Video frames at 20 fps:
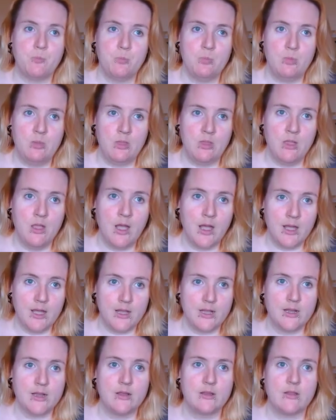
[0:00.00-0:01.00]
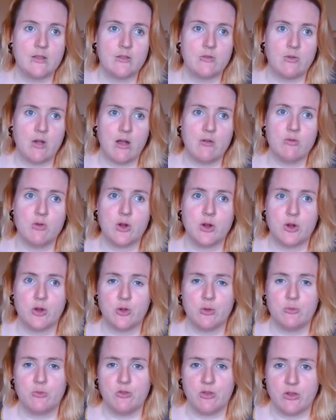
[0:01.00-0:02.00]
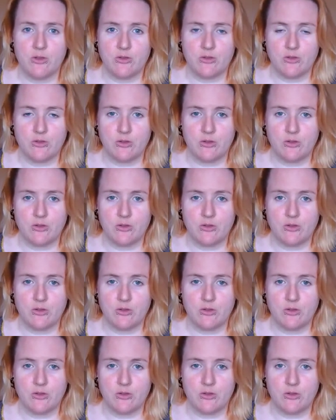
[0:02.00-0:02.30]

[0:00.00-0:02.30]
And the Ravelry group, just